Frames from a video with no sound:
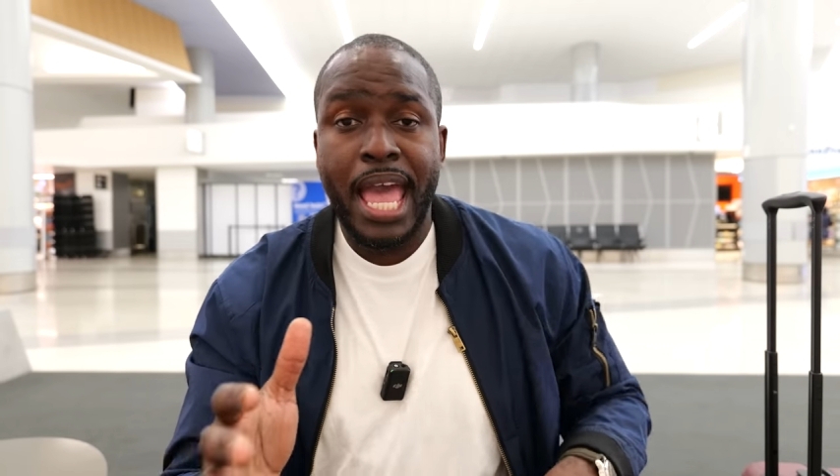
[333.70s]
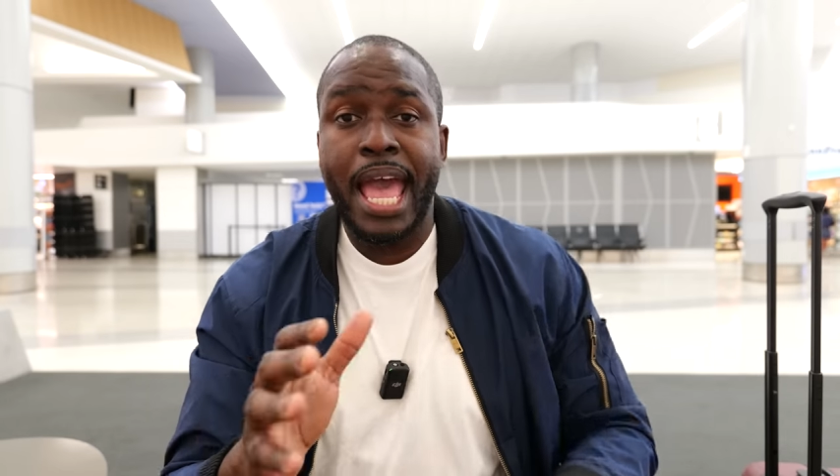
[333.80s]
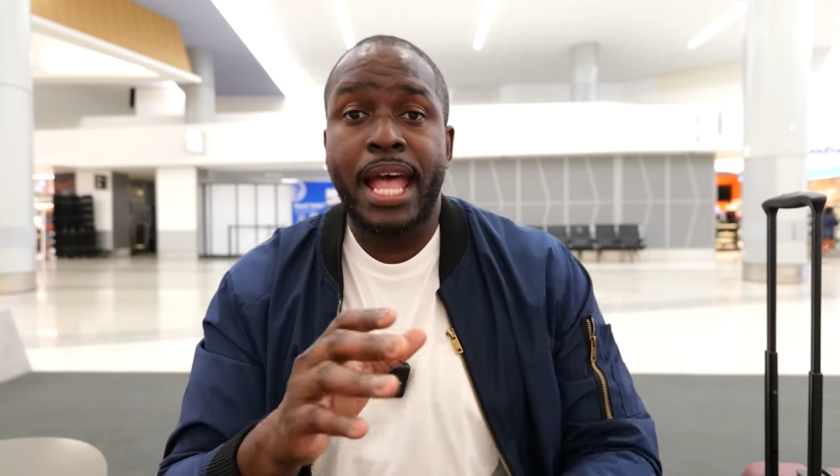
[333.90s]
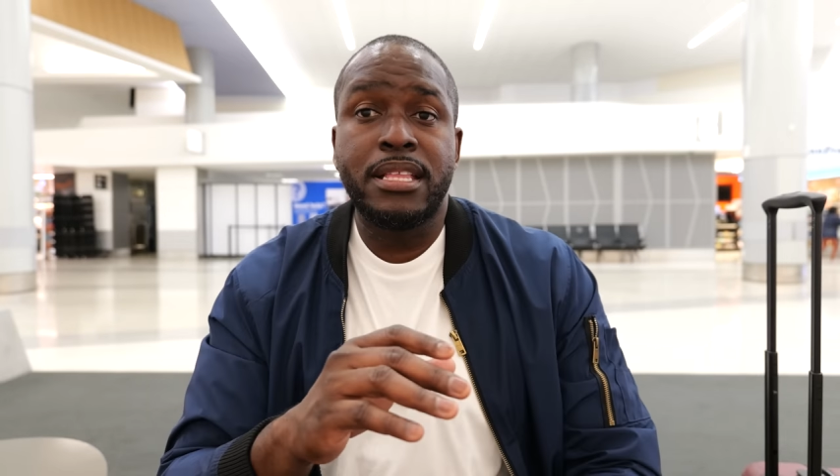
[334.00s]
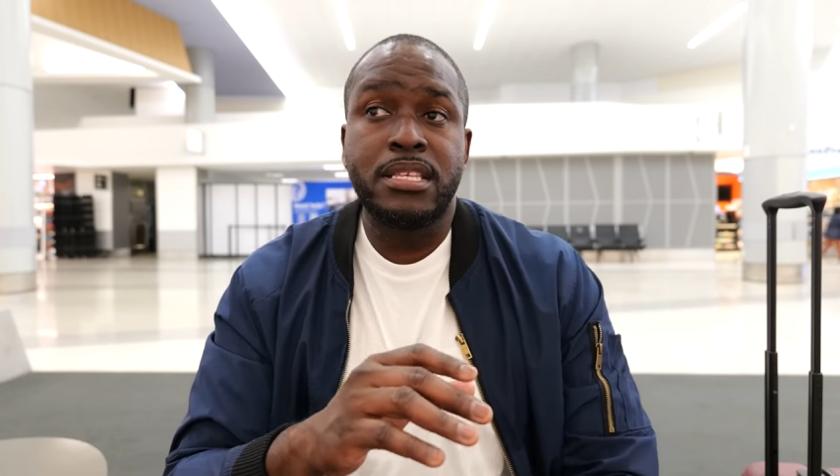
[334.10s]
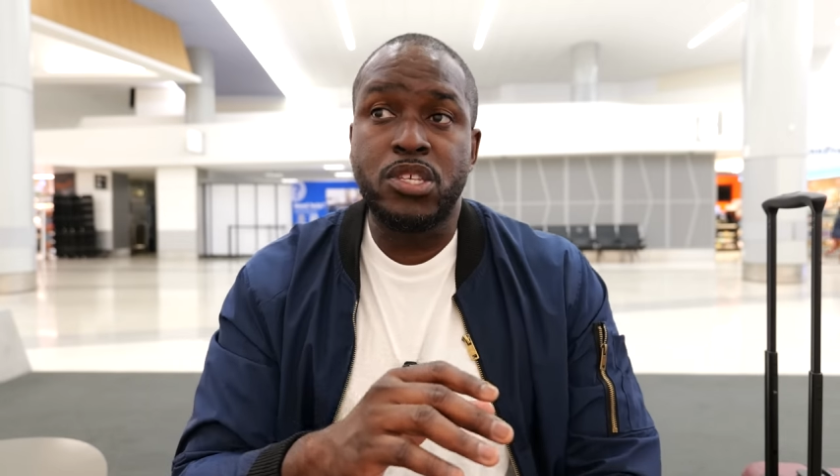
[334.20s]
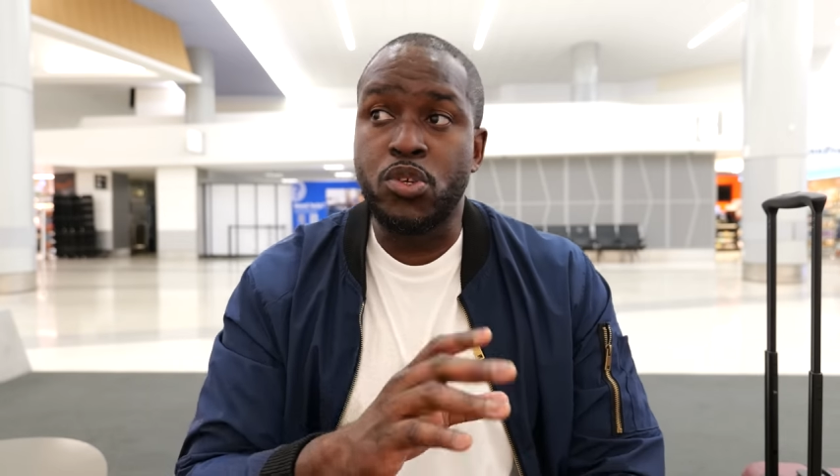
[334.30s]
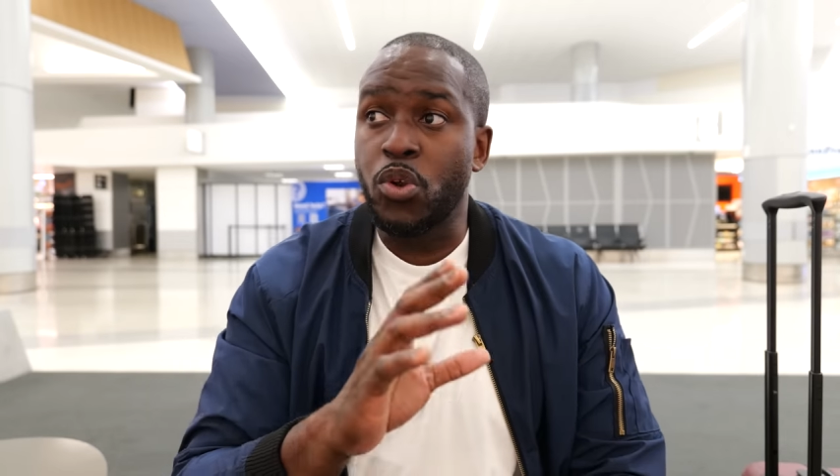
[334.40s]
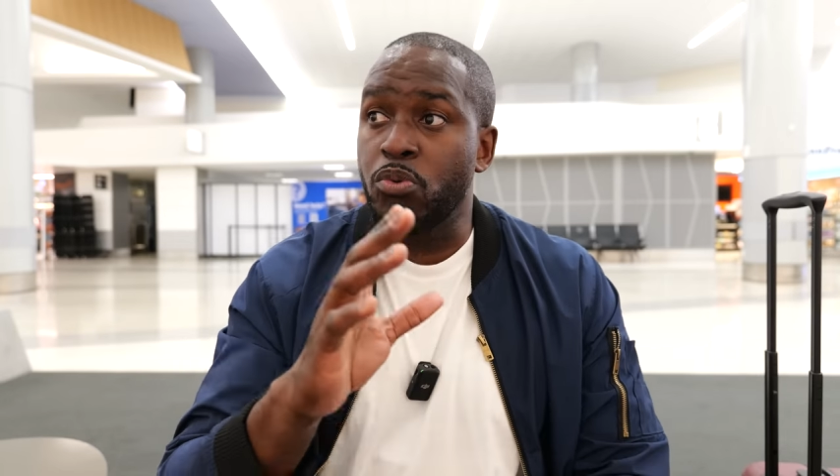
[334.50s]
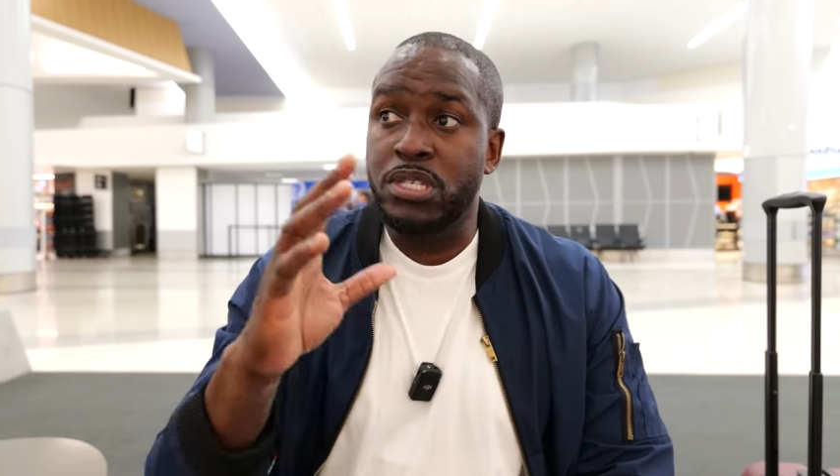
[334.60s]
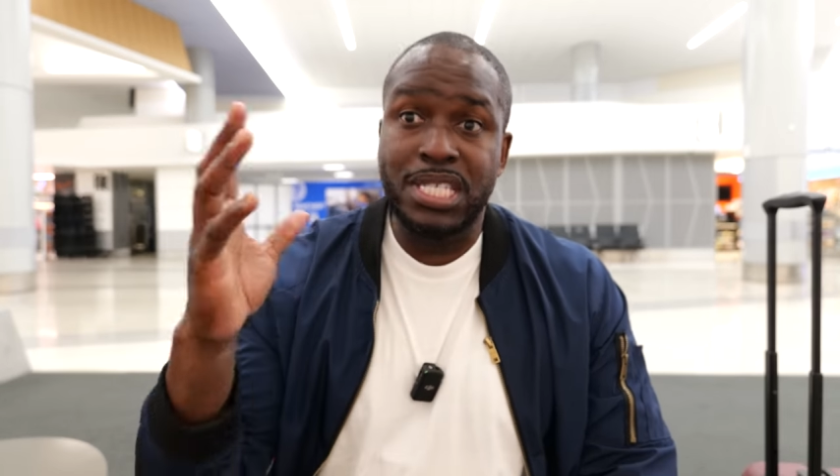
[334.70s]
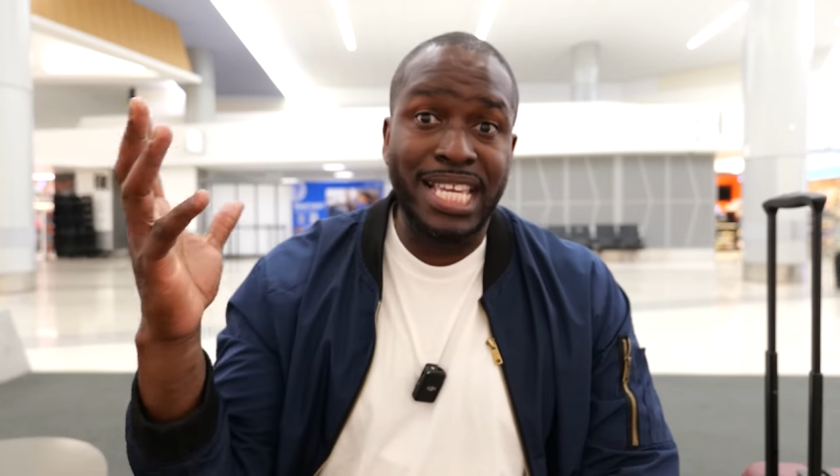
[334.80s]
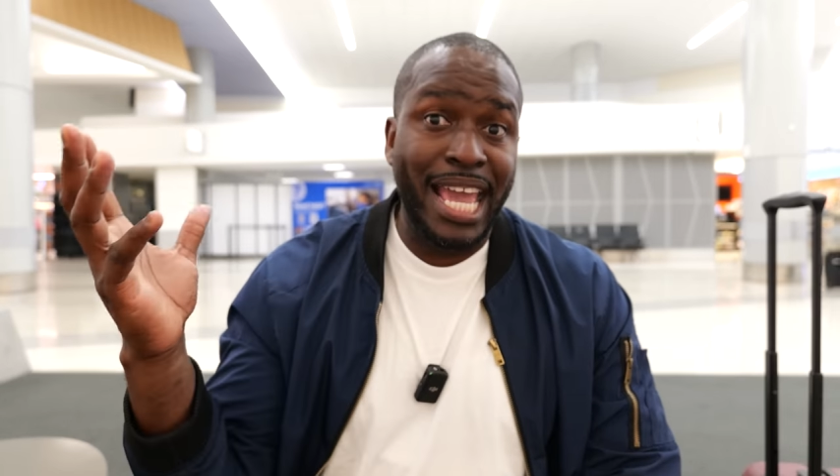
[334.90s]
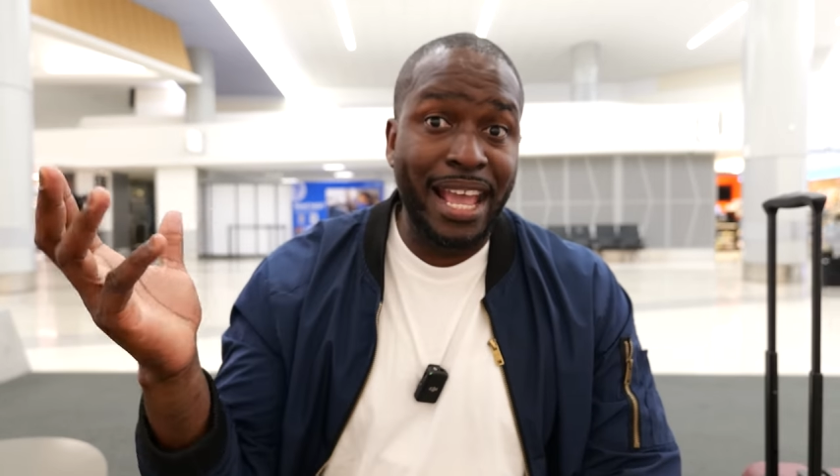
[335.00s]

and you don't see